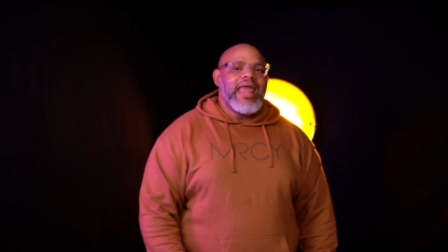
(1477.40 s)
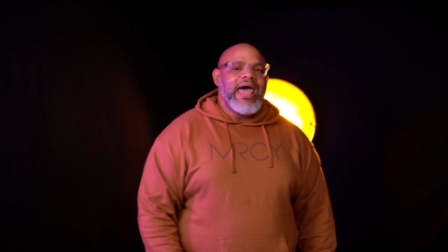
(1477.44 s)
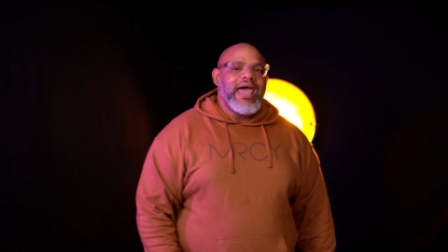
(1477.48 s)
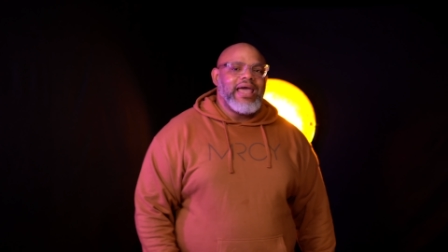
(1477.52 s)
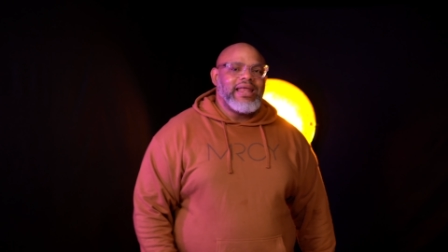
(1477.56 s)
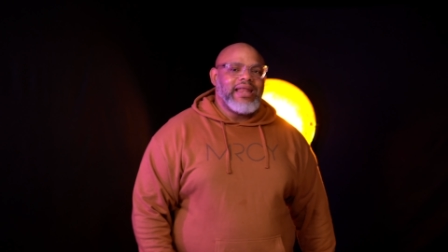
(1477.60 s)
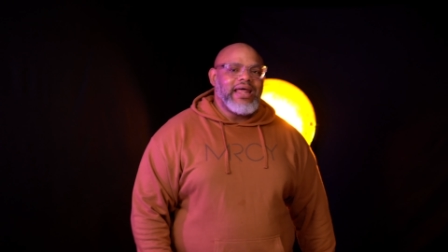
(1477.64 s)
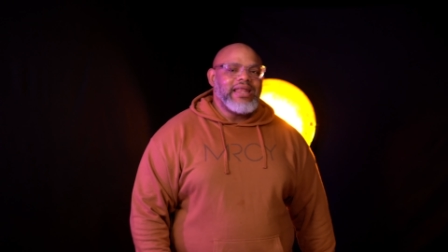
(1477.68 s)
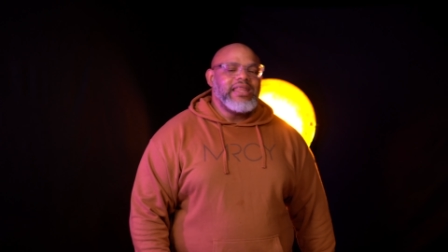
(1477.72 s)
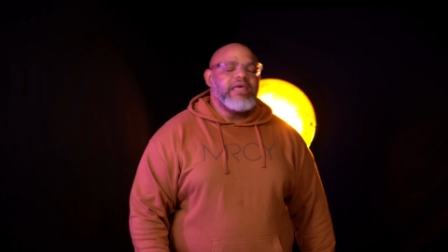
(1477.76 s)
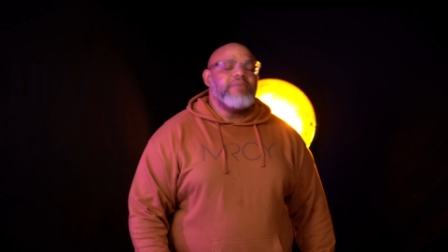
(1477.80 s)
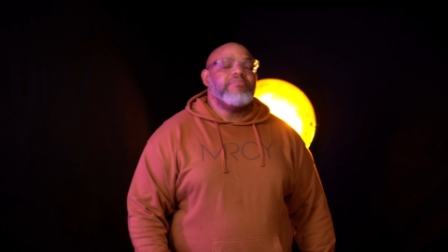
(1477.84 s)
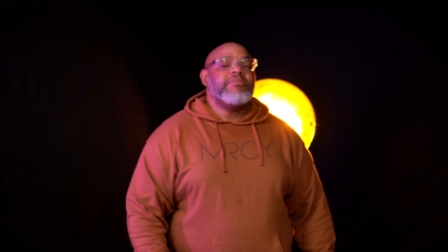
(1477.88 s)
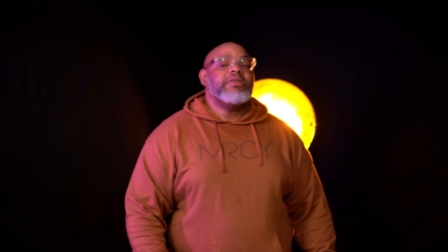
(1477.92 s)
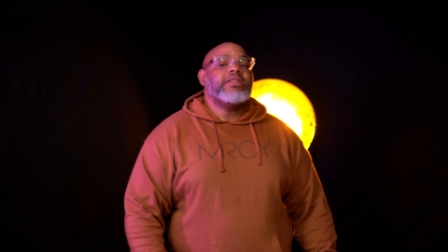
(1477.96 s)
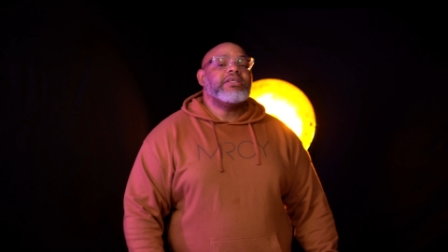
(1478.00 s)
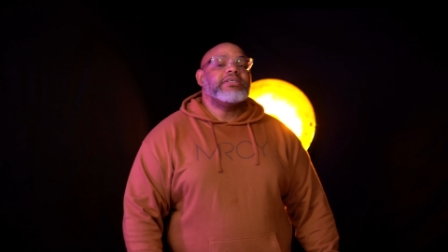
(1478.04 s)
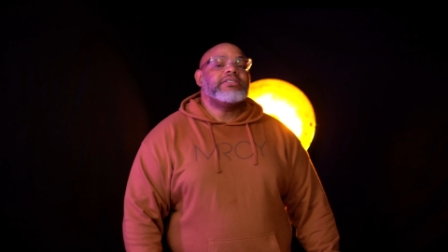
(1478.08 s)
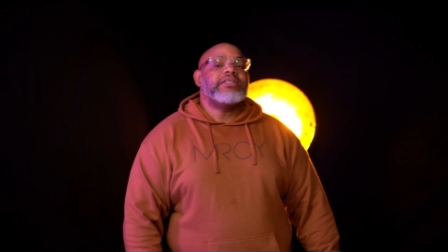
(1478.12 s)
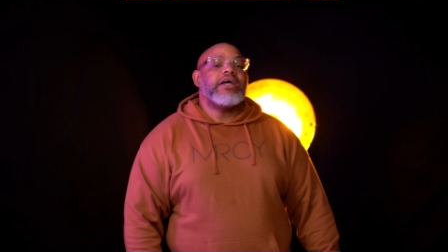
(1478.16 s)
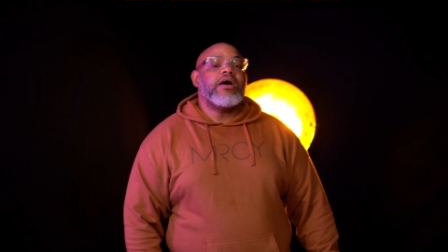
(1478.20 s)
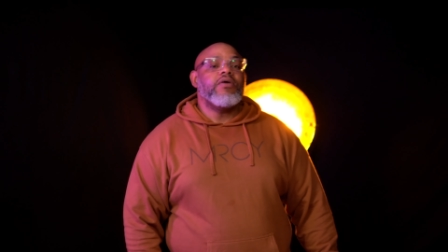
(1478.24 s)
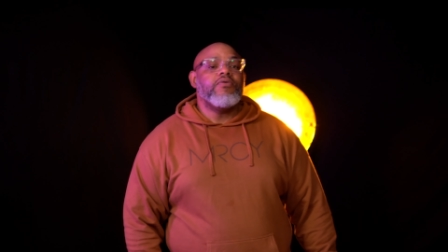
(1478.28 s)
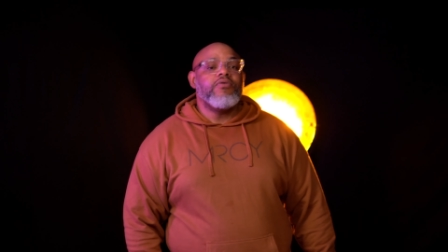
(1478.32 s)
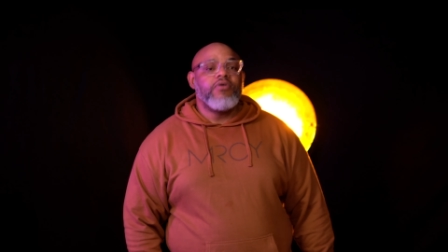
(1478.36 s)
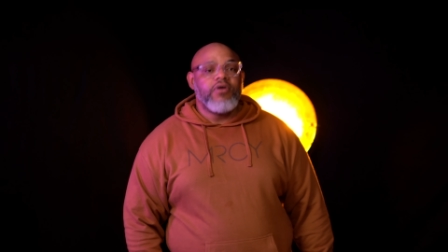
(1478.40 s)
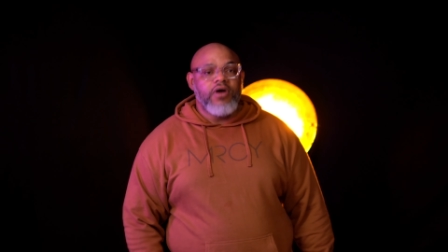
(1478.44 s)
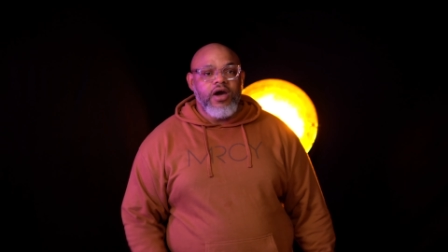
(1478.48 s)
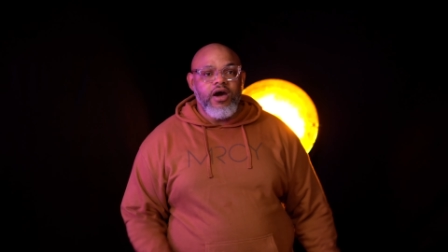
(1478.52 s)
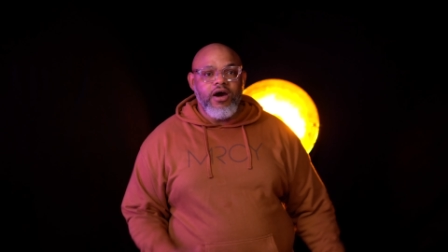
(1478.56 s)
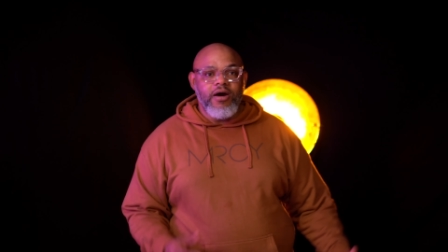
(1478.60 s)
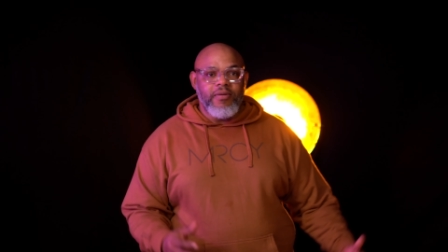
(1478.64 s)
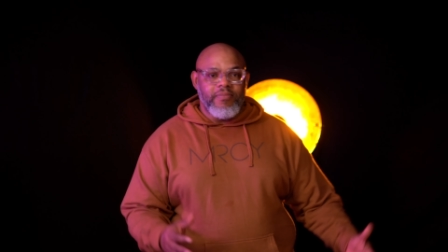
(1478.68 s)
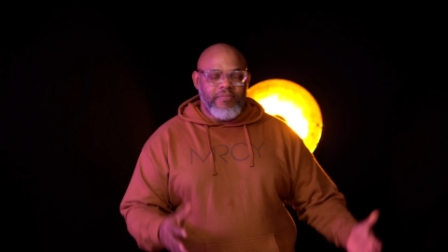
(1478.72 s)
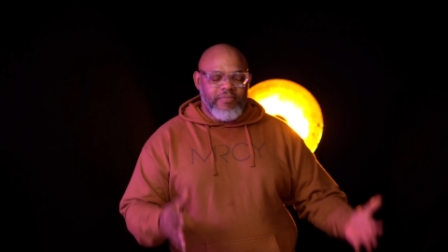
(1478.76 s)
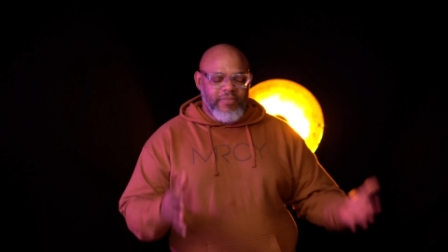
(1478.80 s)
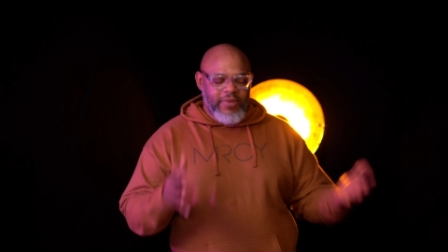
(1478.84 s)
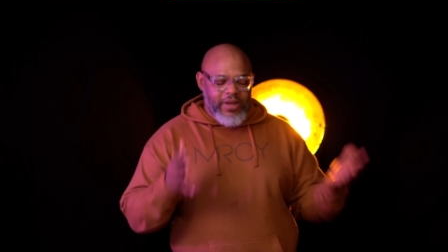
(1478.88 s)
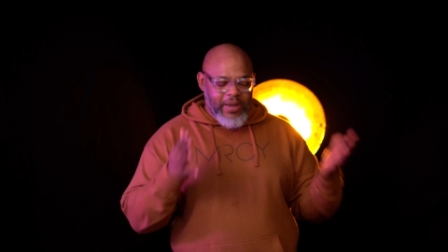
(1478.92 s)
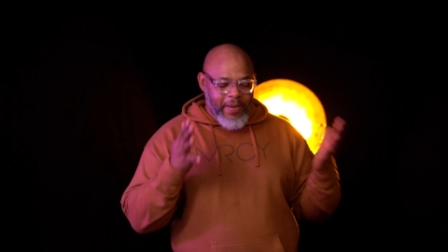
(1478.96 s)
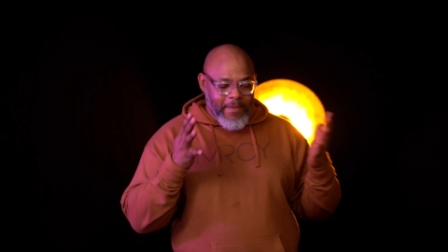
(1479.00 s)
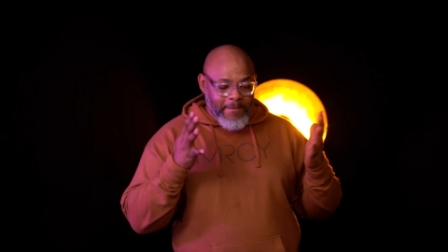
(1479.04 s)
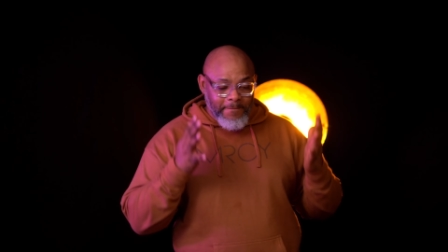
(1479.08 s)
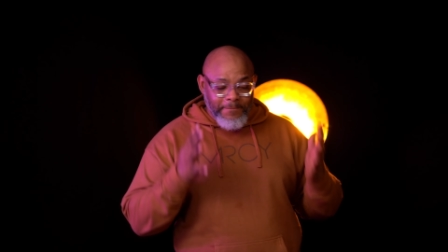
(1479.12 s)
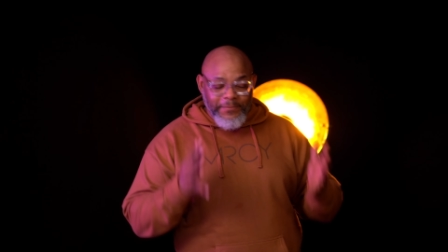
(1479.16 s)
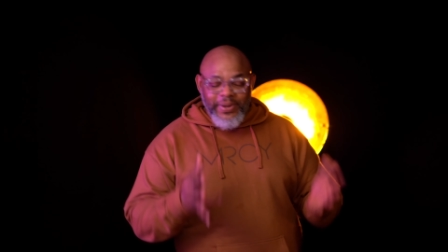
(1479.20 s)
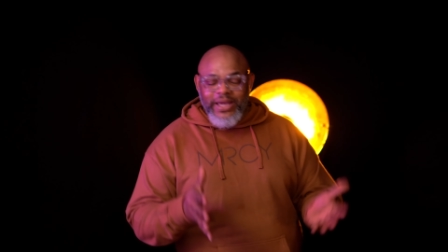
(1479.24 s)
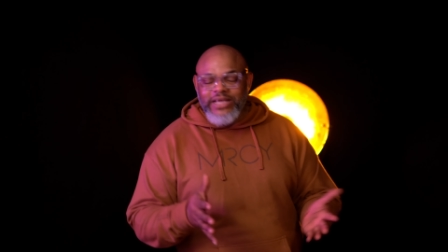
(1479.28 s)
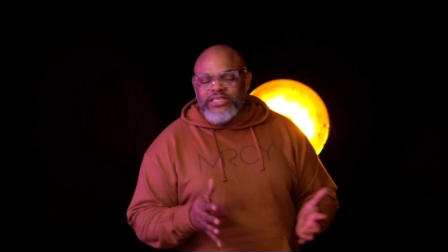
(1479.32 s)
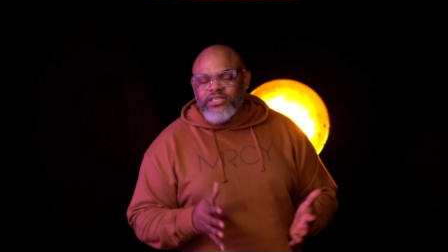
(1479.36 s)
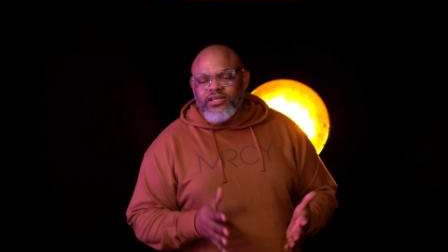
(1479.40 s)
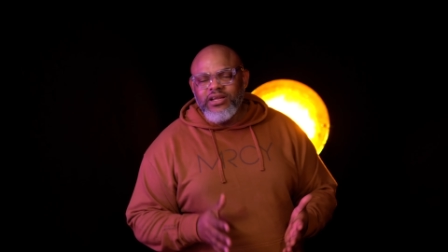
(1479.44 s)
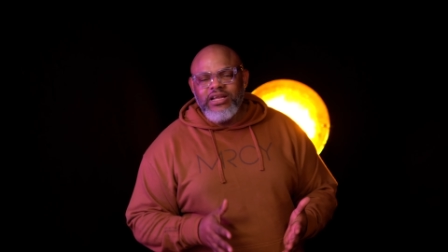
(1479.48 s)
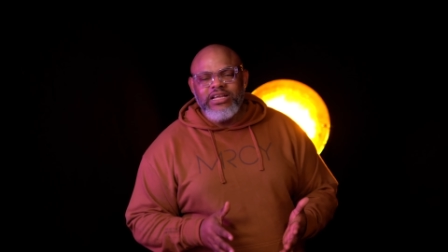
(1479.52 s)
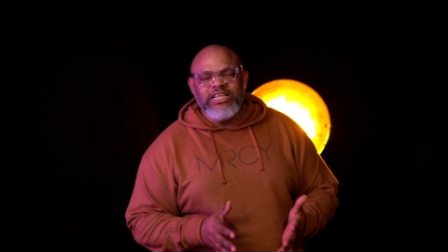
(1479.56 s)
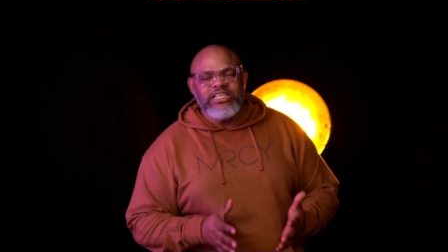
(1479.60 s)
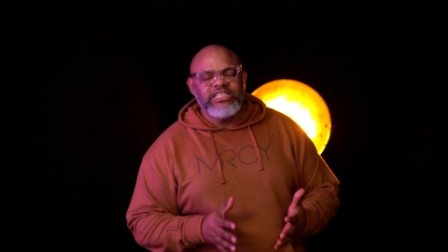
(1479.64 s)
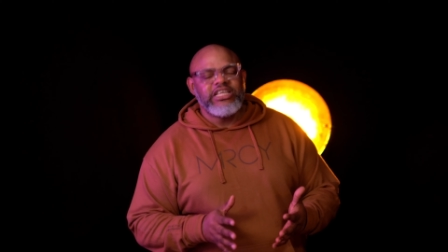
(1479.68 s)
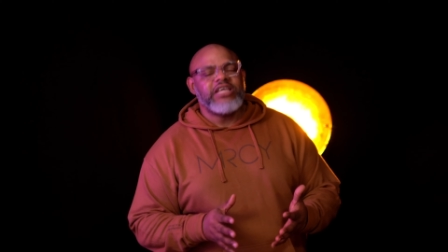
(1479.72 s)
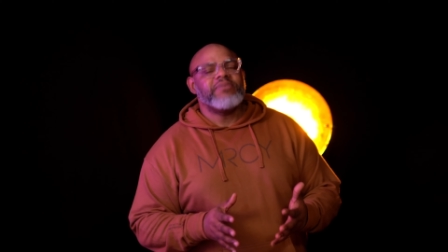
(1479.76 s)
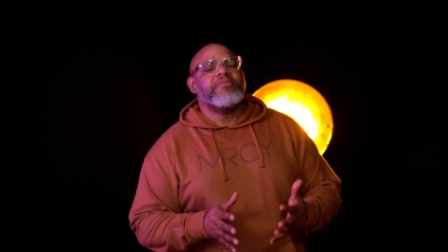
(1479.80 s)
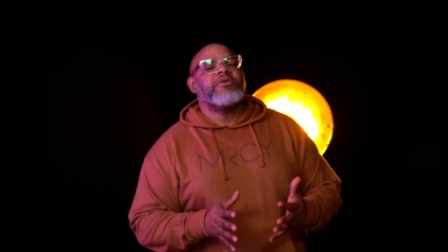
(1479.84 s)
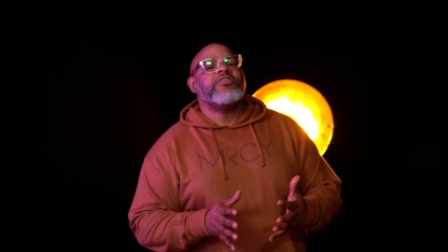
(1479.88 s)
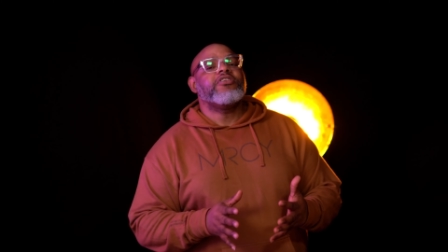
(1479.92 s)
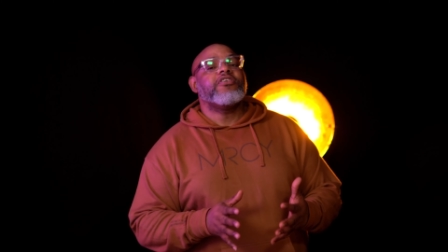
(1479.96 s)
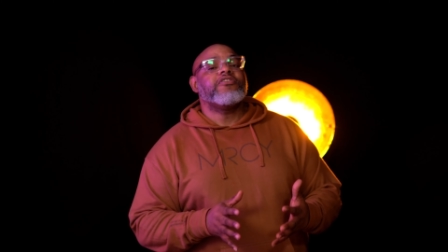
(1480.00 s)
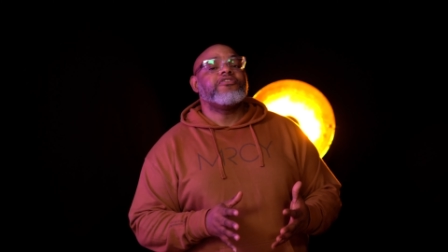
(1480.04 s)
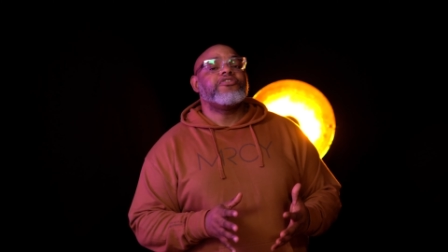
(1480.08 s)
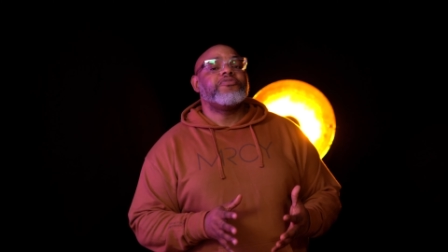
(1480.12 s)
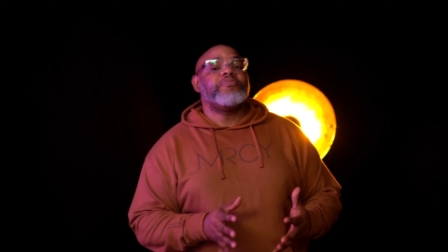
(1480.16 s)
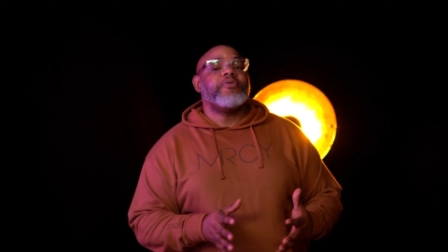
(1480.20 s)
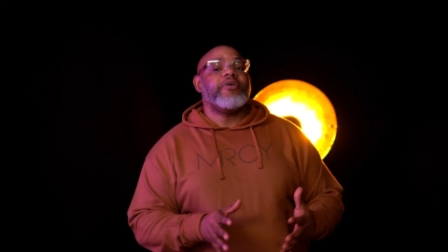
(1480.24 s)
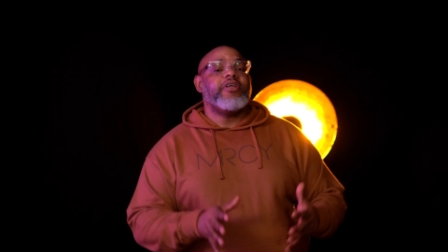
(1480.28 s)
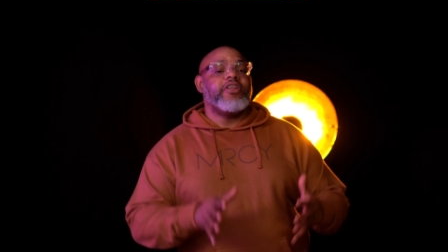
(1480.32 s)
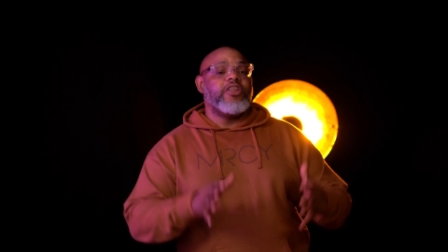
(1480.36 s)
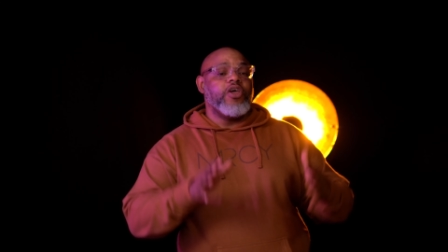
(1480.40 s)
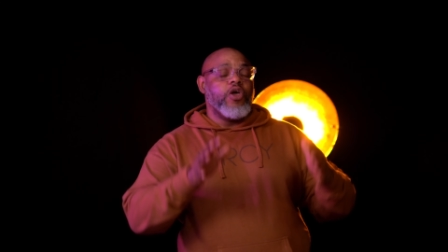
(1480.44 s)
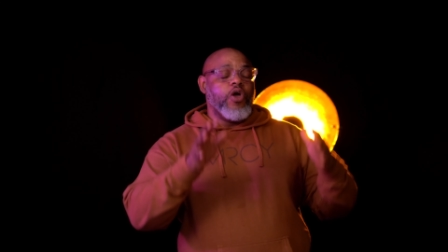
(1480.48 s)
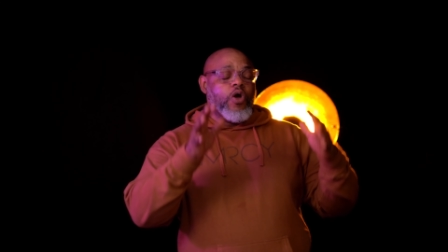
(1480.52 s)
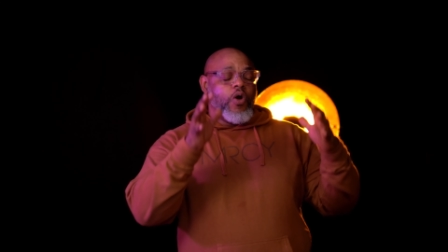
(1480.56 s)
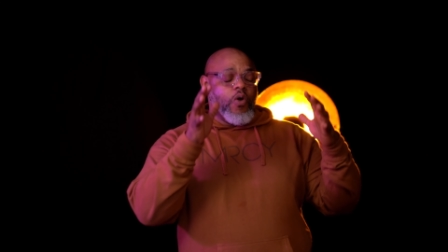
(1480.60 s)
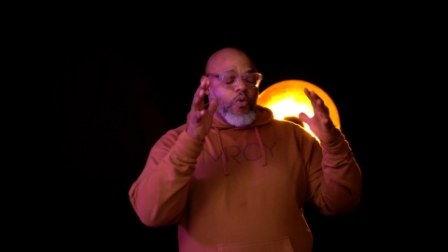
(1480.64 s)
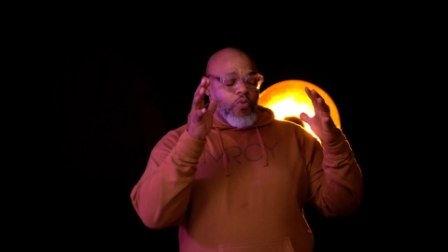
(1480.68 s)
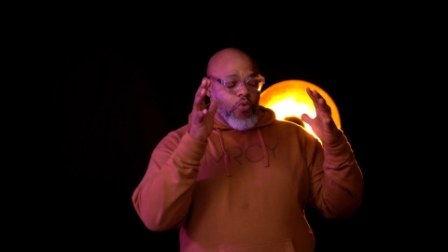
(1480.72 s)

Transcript: line, and a minister will come based on the discernment of spirit.